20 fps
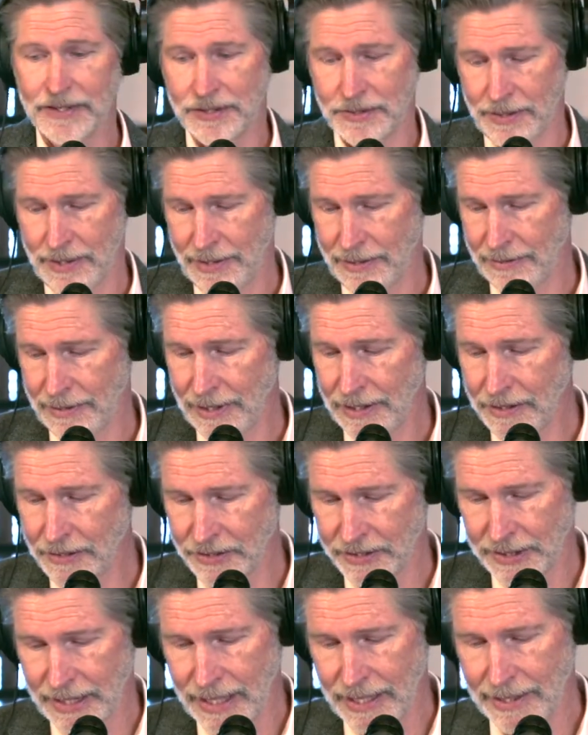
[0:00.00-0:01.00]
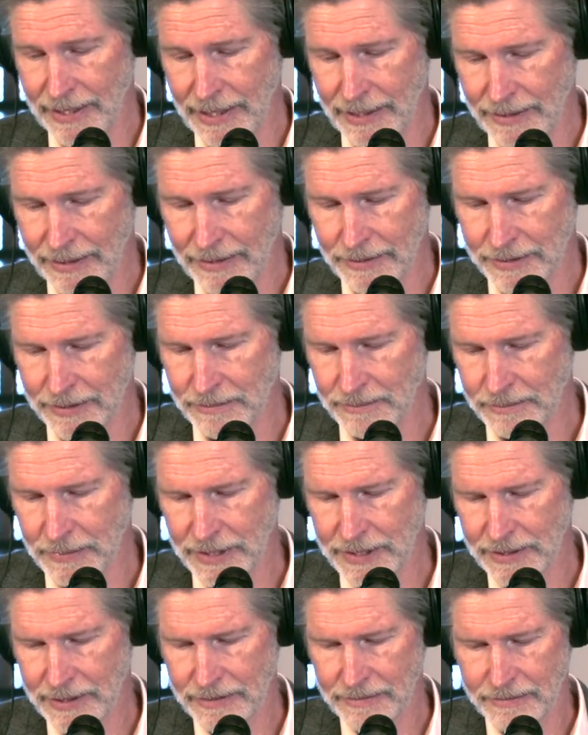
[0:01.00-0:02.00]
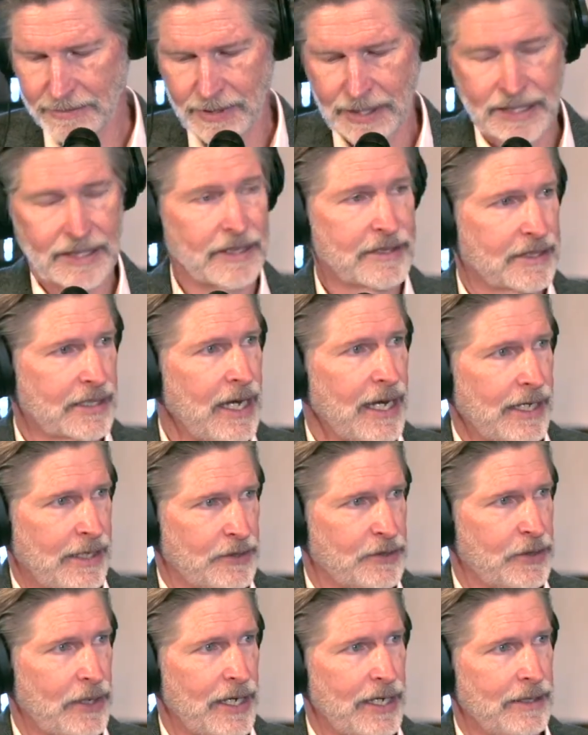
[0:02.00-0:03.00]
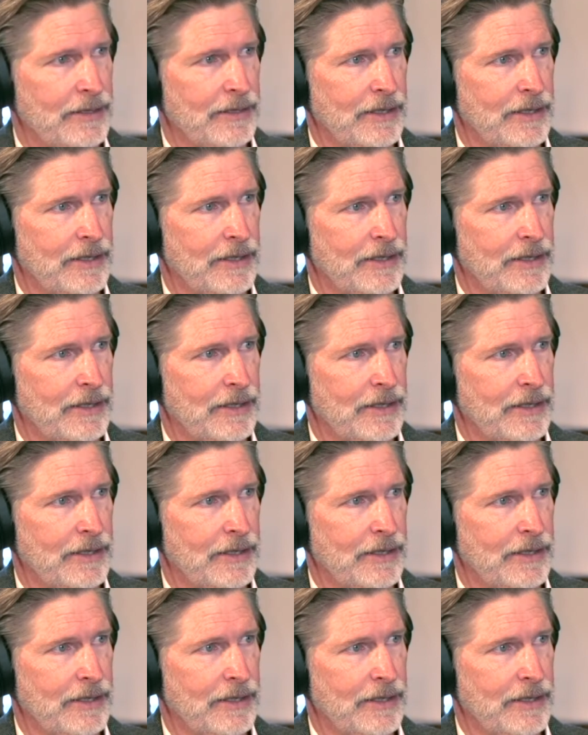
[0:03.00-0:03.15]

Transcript: So I understand that, and it's a science, right?